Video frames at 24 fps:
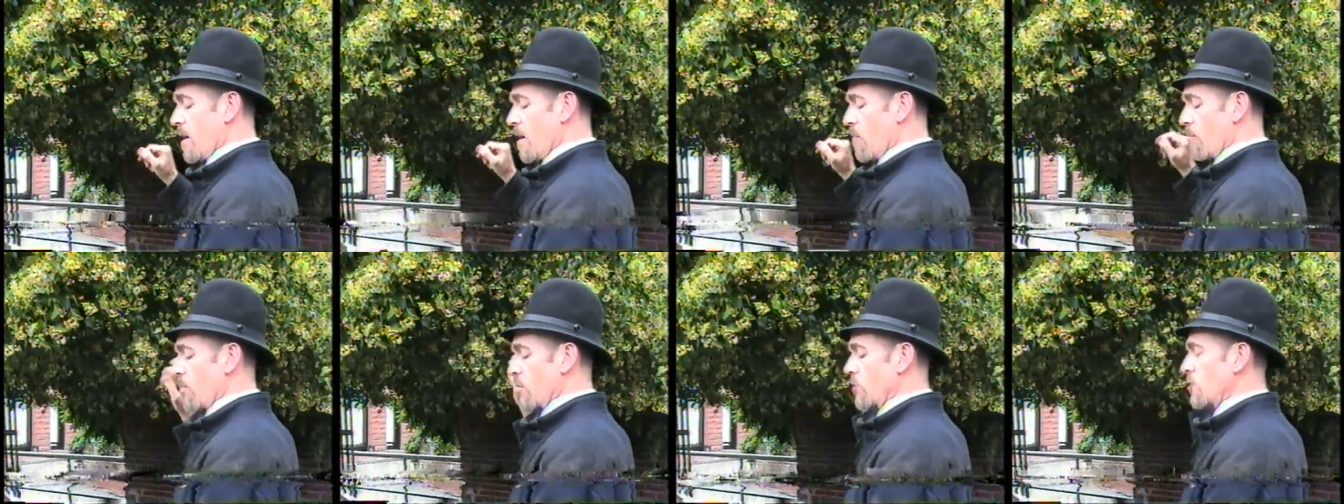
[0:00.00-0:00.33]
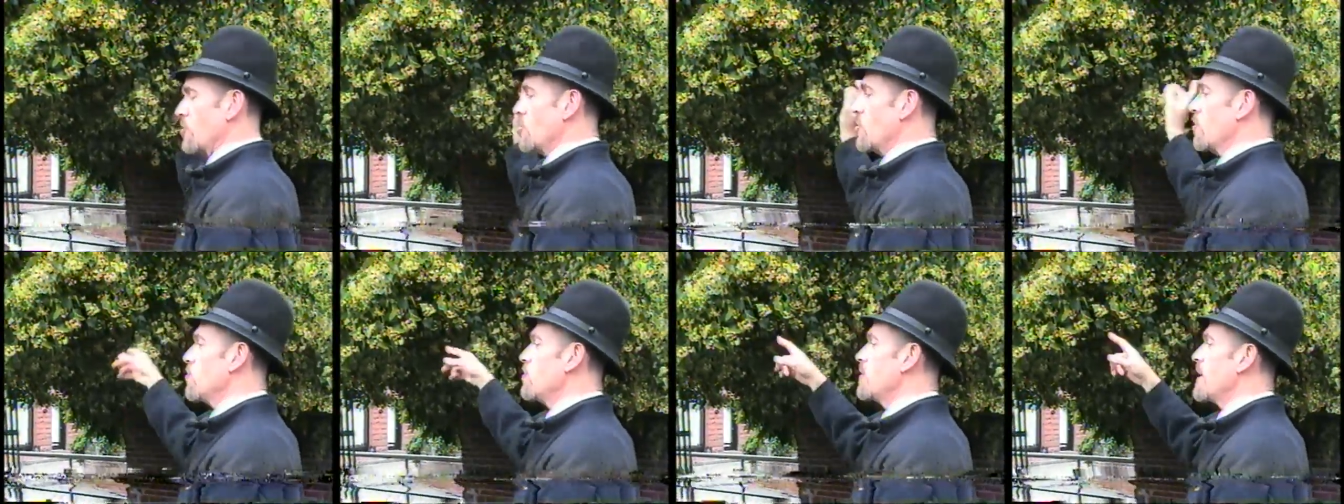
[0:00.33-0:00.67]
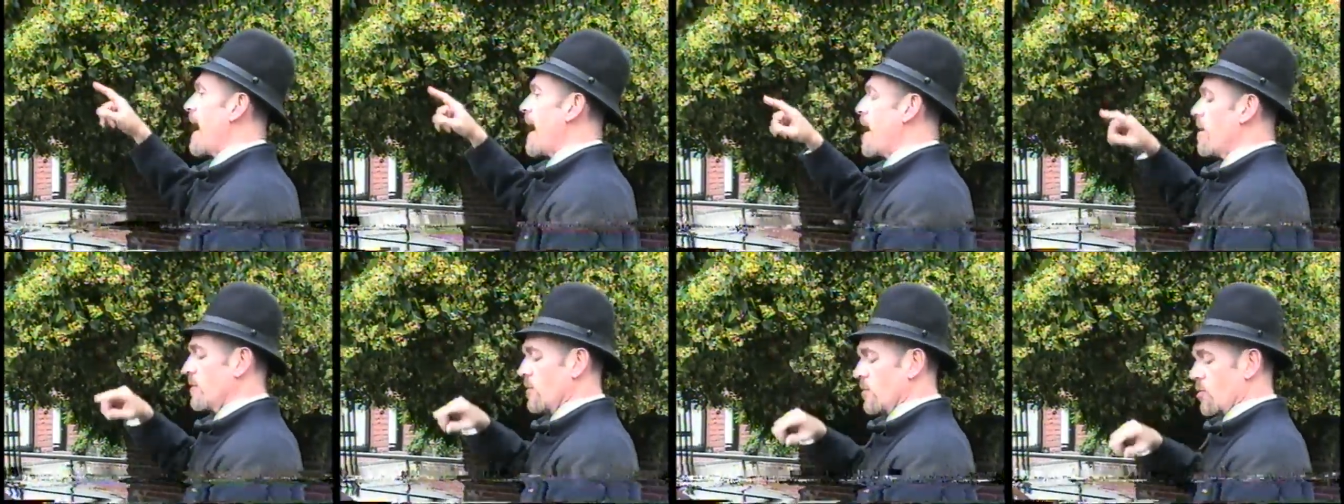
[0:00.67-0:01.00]
pursued
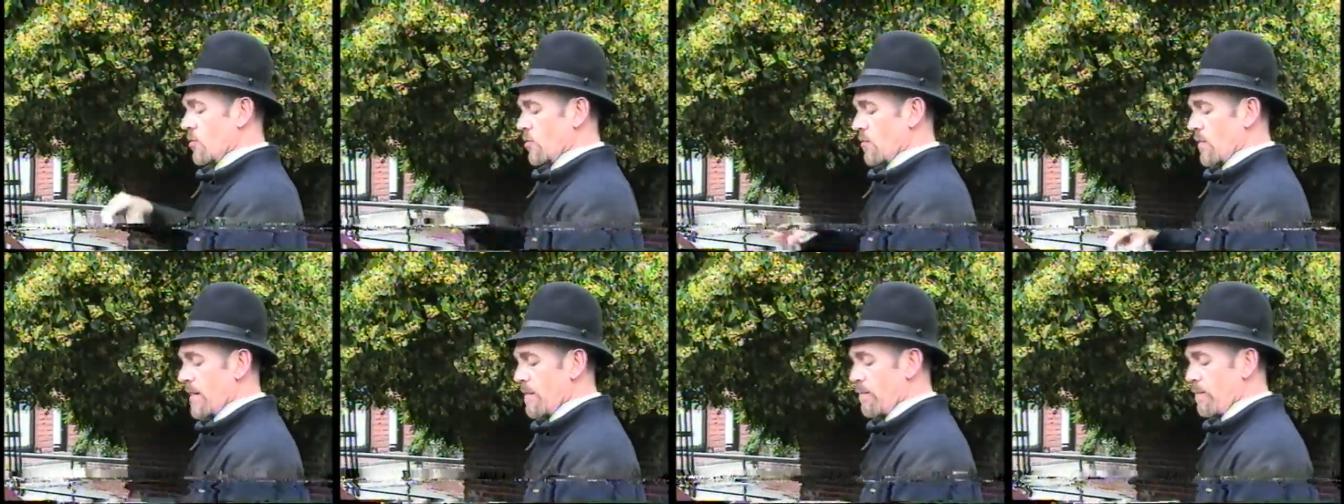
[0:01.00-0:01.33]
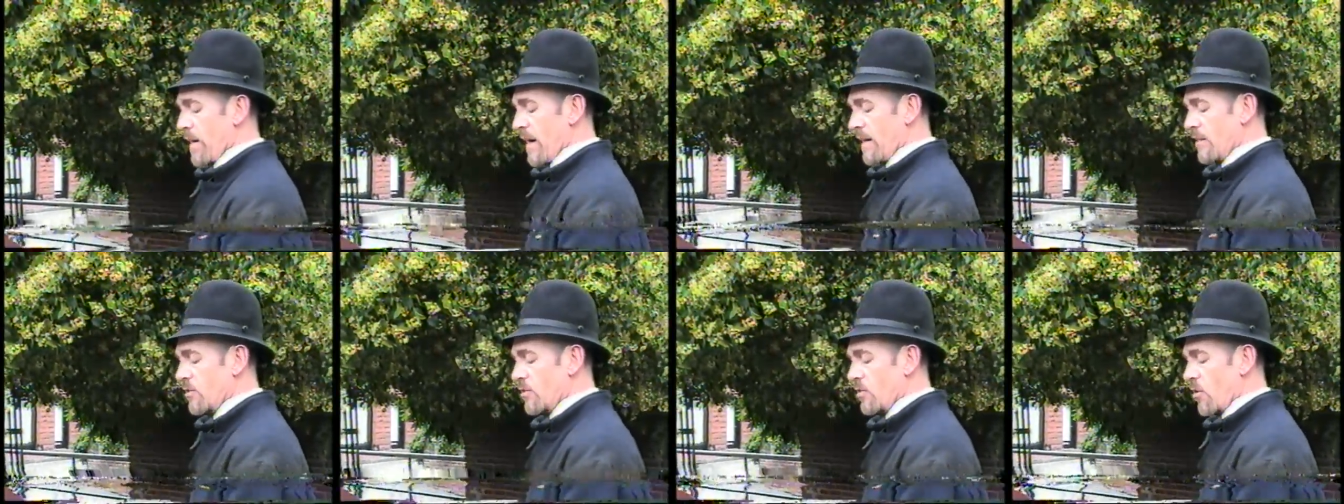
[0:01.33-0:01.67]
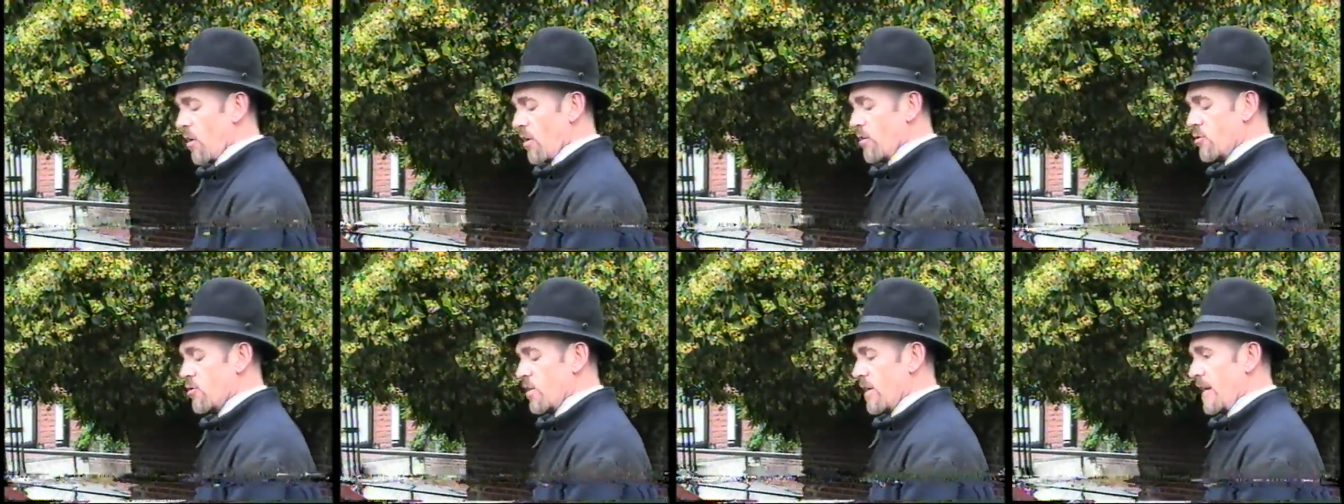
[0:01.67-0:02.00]
down the street by
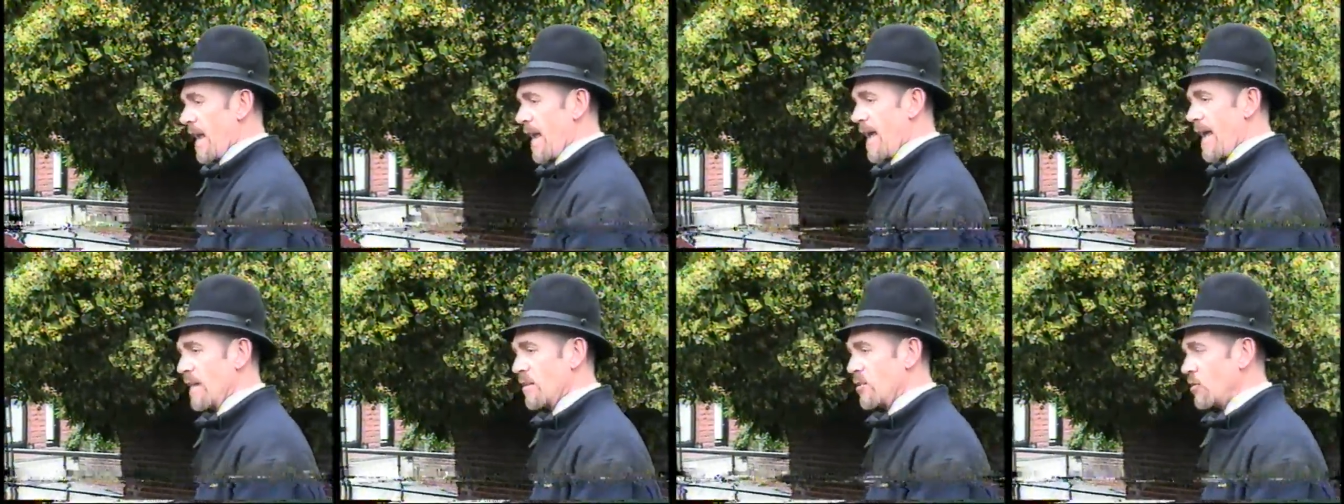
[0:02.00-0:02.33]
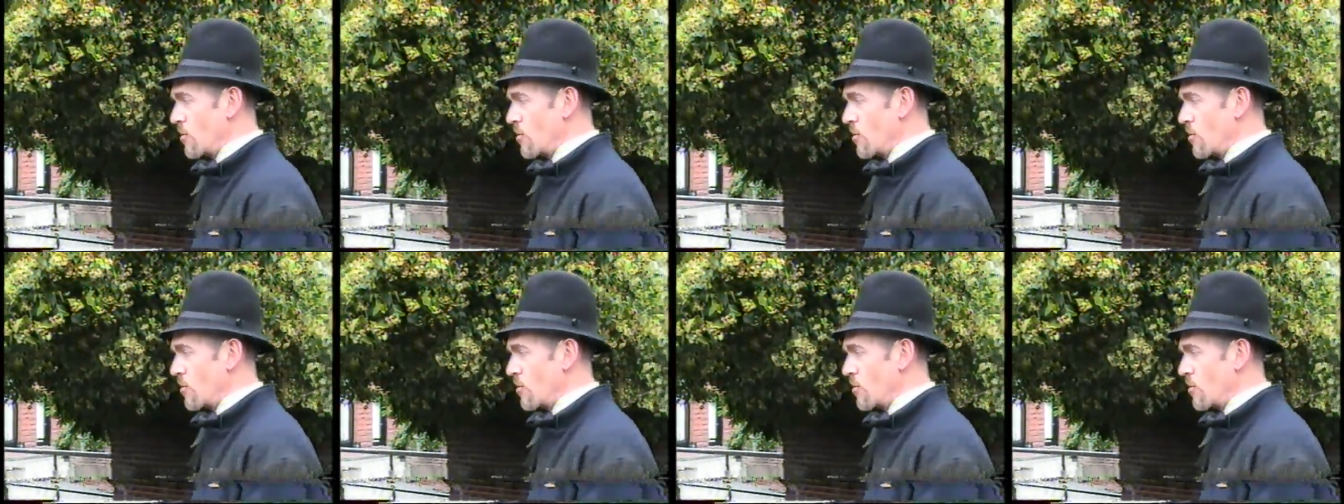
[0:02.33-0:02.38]
Sergeant Hess.